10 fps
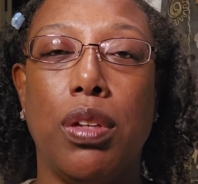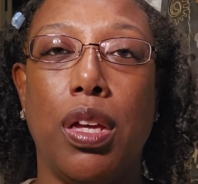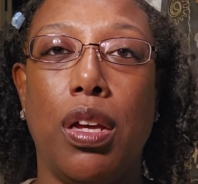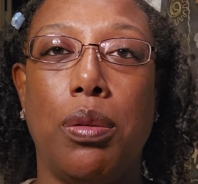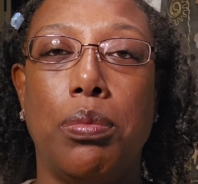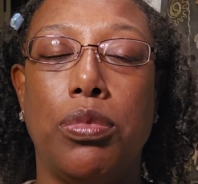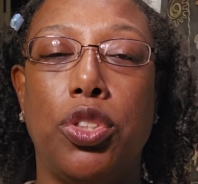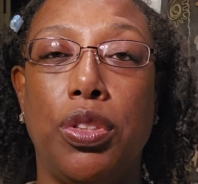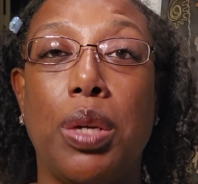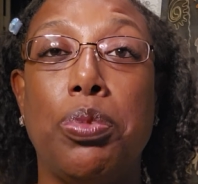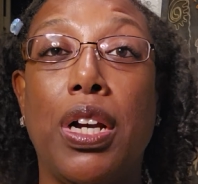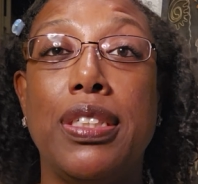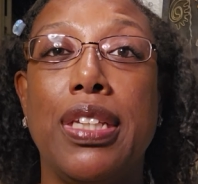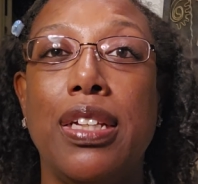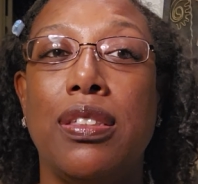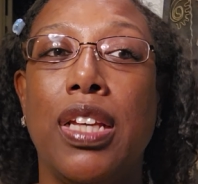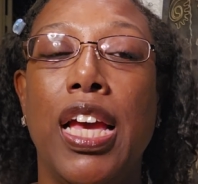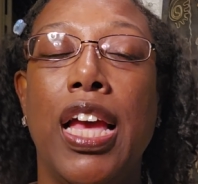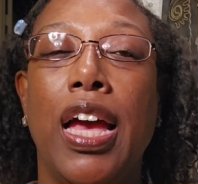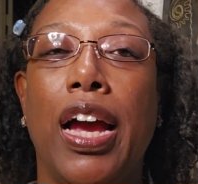do that process.
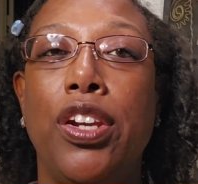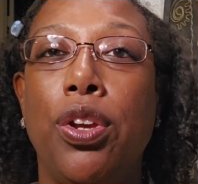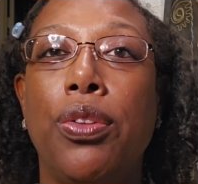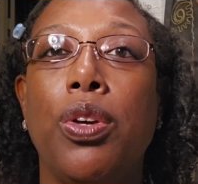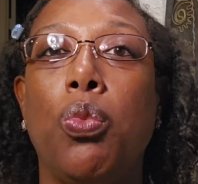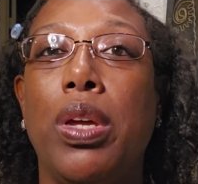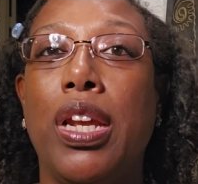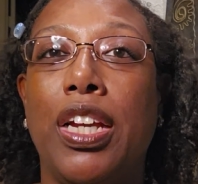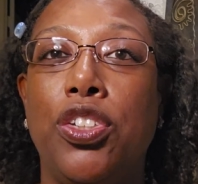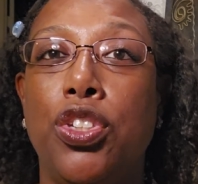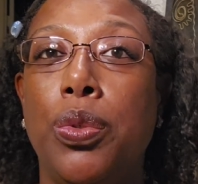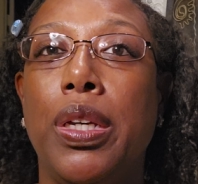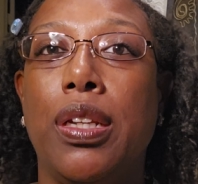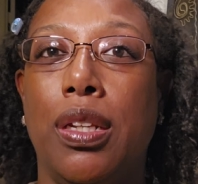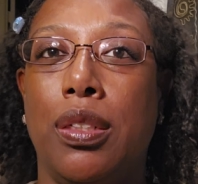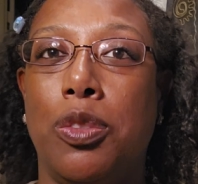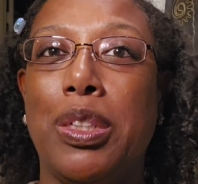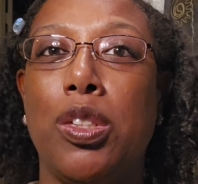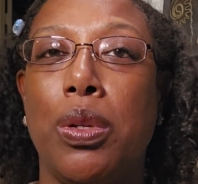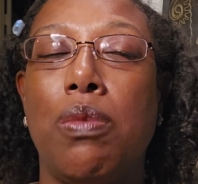I know that when I do it, and
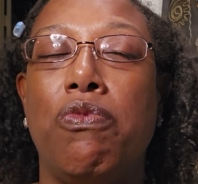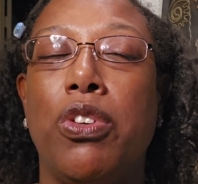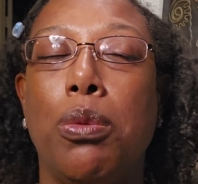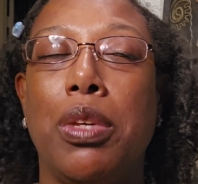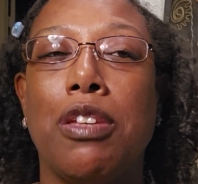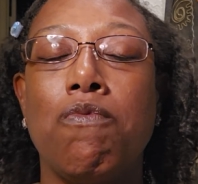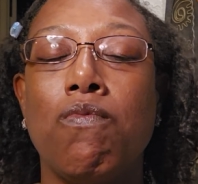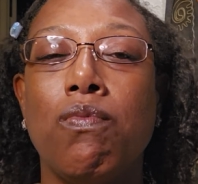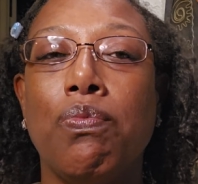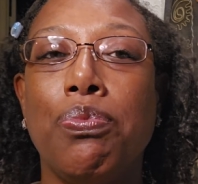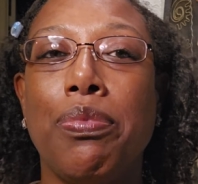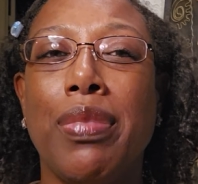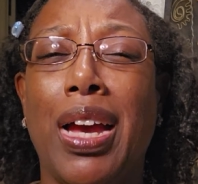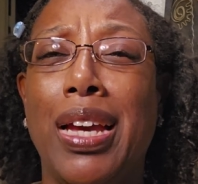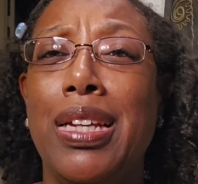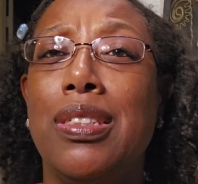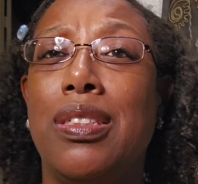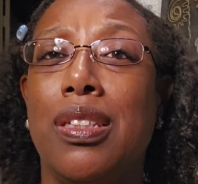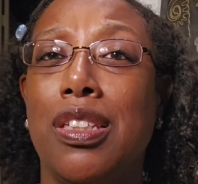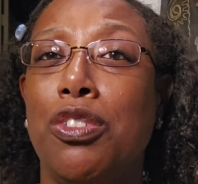especially when I'm filming, I
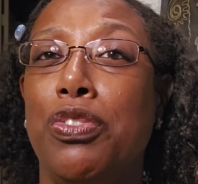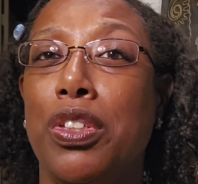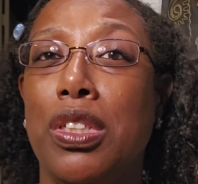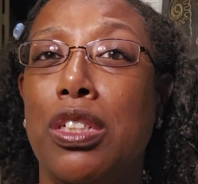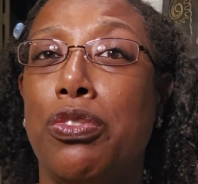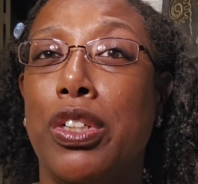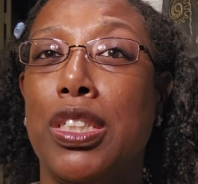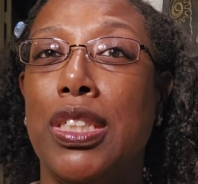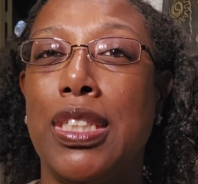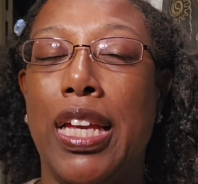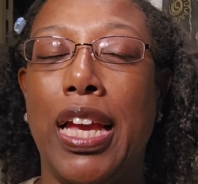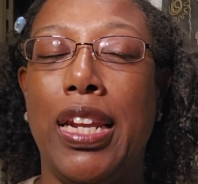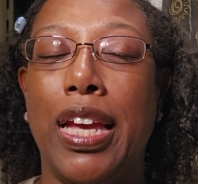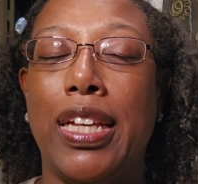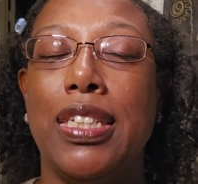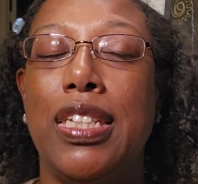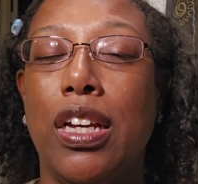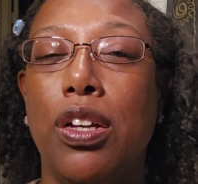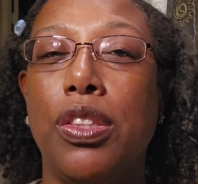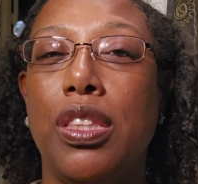instantly feel the difference. And I can
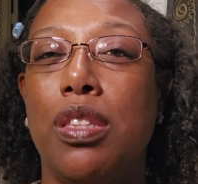tell that